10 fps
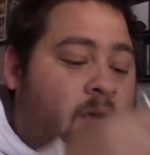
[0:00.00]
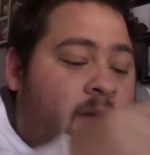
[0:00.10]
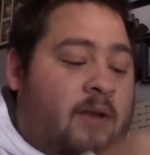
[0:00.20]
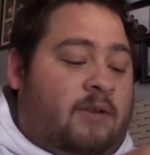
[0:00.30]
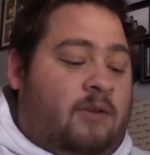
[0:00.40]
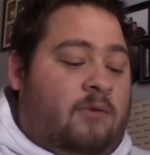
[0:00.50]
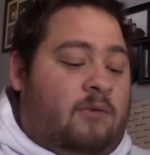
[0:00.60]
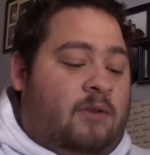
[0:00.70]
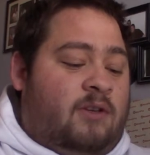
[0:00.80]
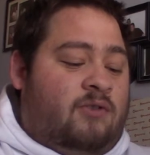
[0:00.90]
Okay,
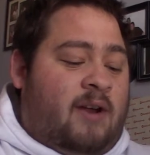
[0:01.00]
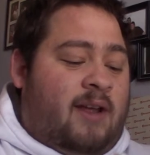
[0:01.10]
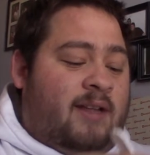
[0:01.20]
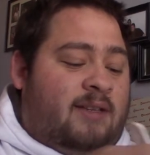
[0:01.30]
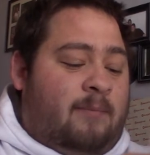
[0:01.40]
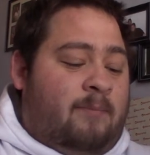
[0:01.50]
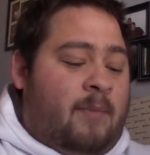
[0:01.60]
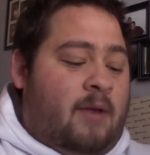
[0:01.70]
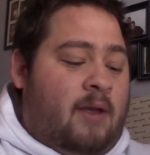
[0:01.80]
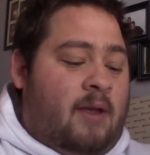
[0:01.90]
so let's try to get some
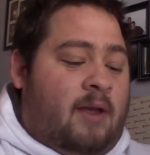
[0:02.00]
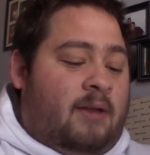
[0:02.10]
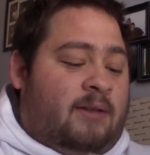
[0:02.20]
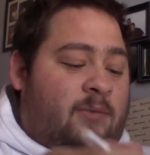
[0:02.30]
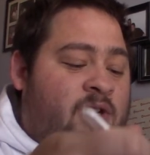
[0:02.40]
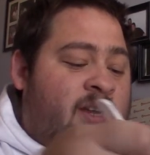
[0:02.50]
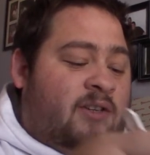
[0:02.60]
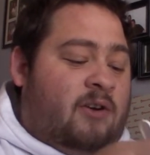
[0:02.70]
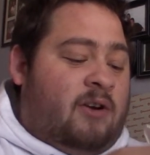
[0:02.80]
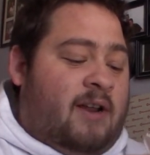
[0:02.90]
cheese
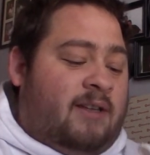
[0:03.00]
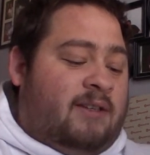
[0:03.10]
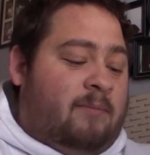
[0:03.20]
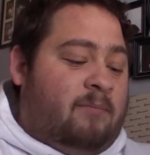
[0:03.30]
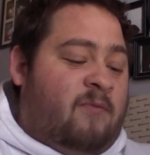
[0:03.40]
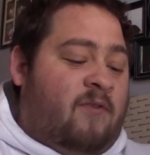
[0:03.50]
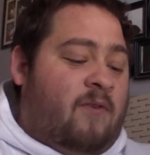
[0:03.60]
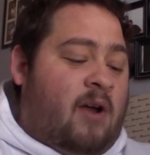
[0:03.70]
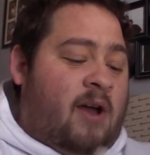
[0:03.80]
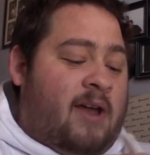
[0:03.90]
curd and some
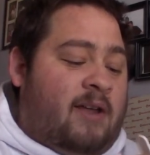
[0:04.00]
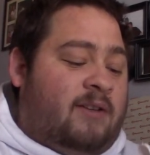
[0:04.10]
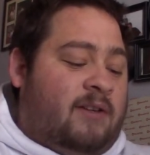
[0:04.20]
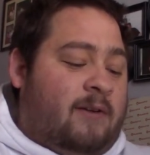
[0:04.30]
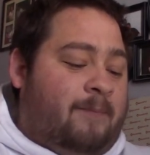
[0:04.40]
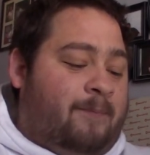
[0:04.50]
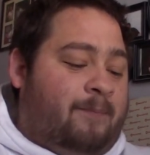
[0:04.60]
fries.